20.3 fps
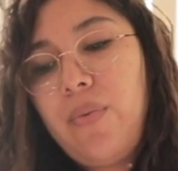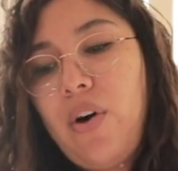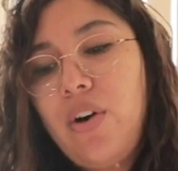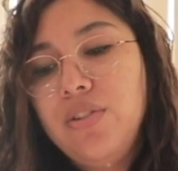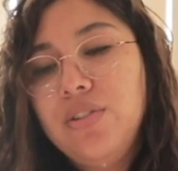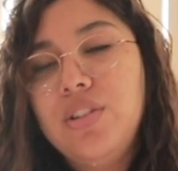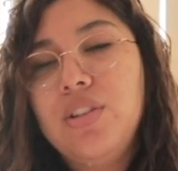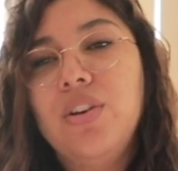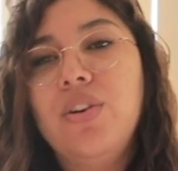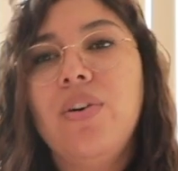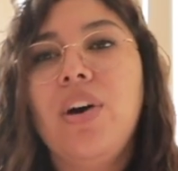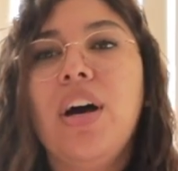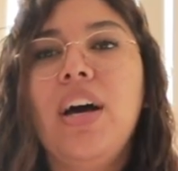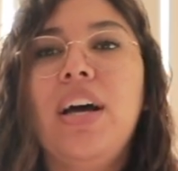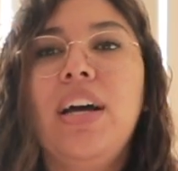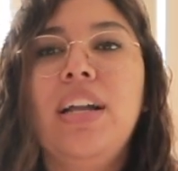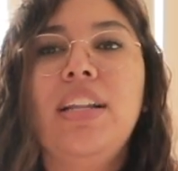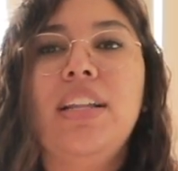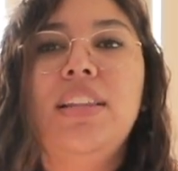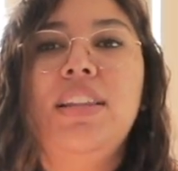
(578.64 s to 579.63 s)
also
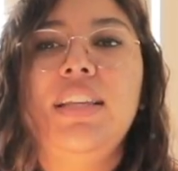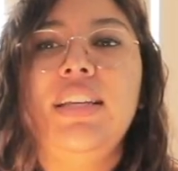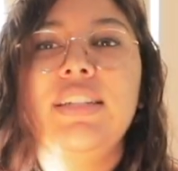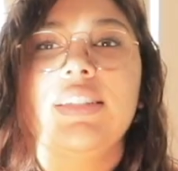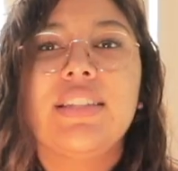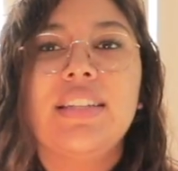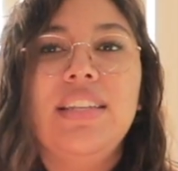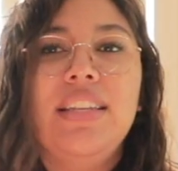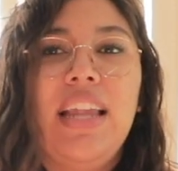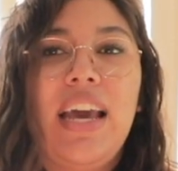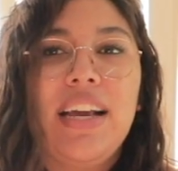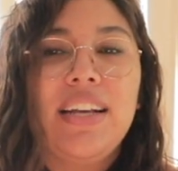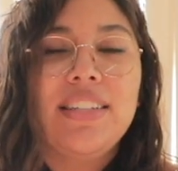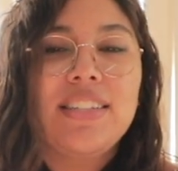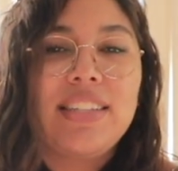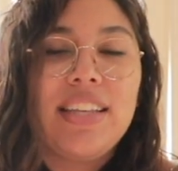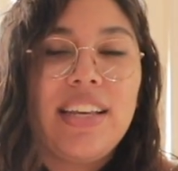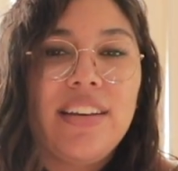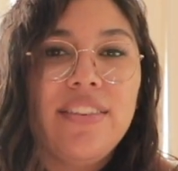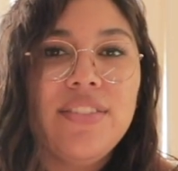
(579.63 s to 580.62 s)
got these
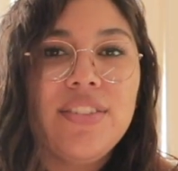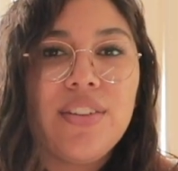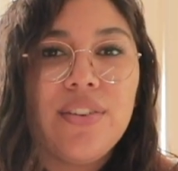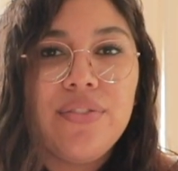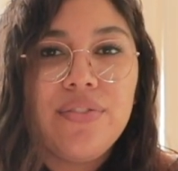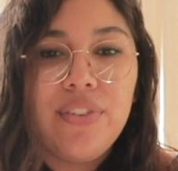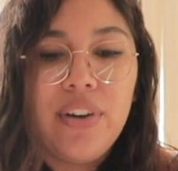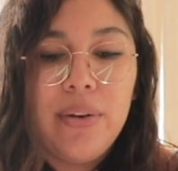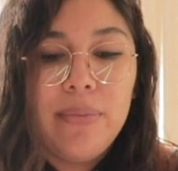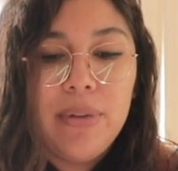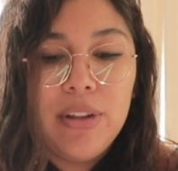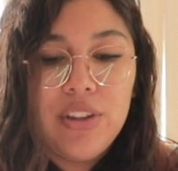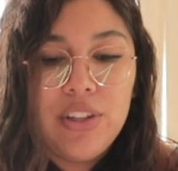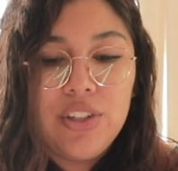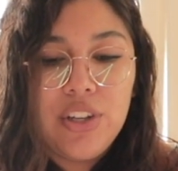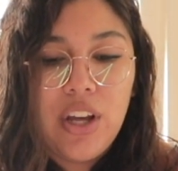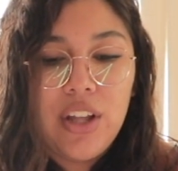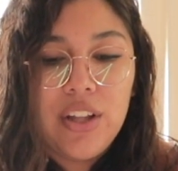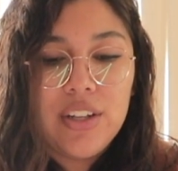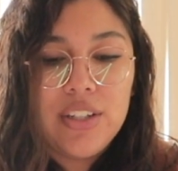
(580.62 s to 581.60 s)
next gifts from the
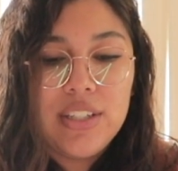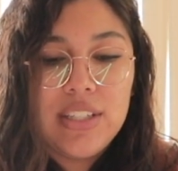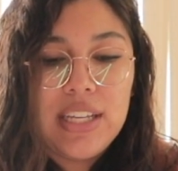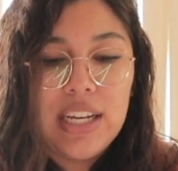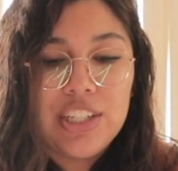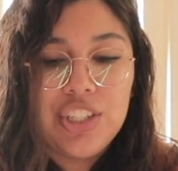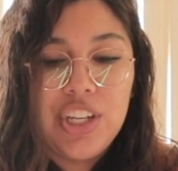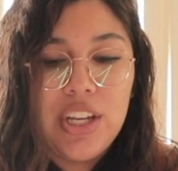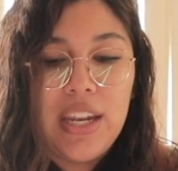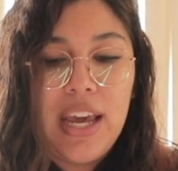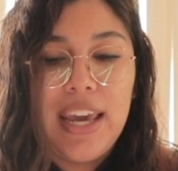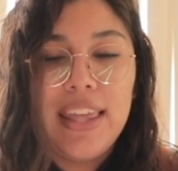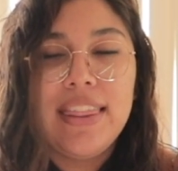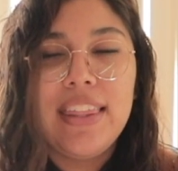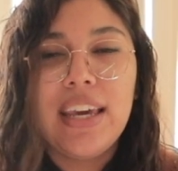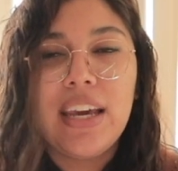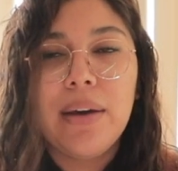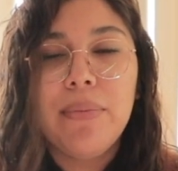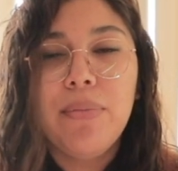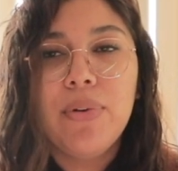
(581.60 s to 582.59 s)
dollar section. I
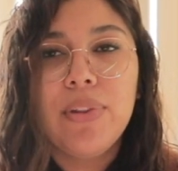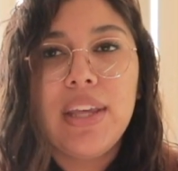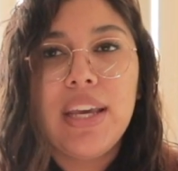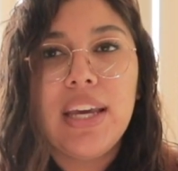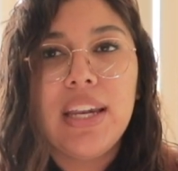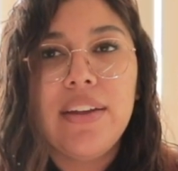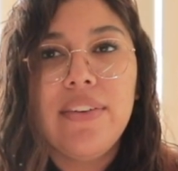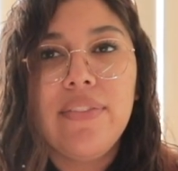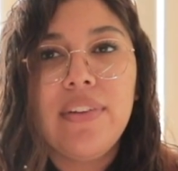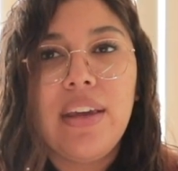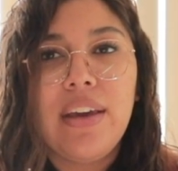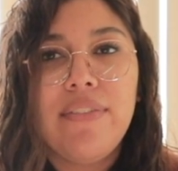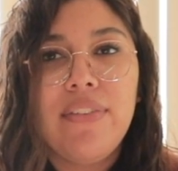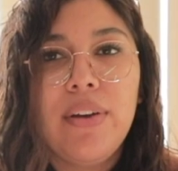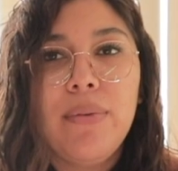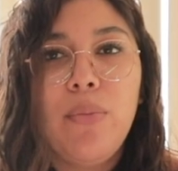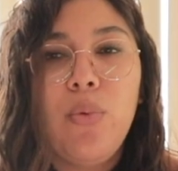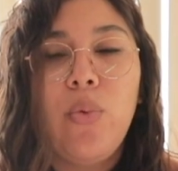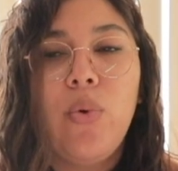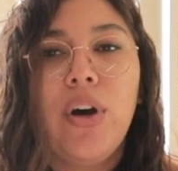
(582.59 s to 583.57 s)
think I'm only gonna give
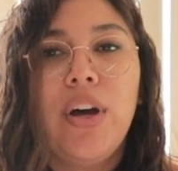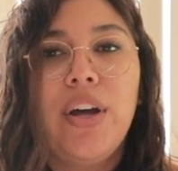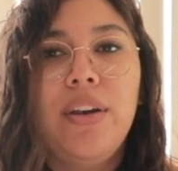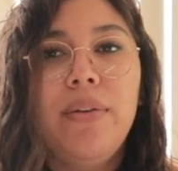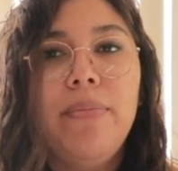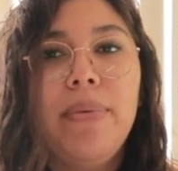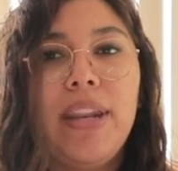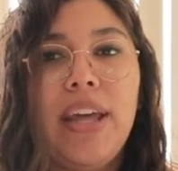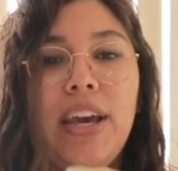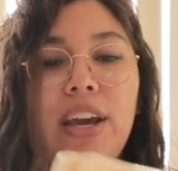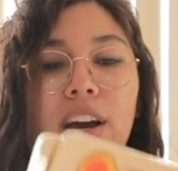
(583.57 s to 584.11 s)
him one, but I